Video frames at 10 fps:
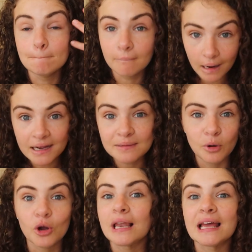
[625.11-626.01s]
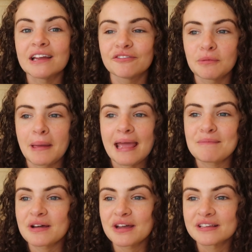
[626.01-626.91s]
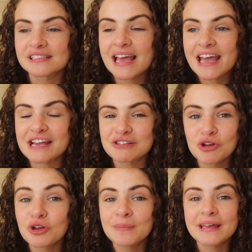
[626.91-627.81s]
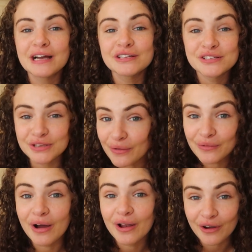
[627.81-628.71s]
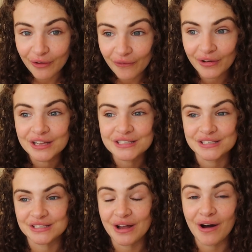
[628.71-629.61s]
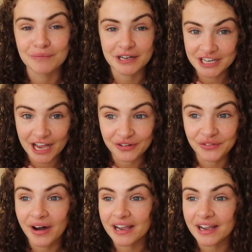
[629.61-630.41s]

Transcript: mind-boggling for me because it took me so long to start my channel.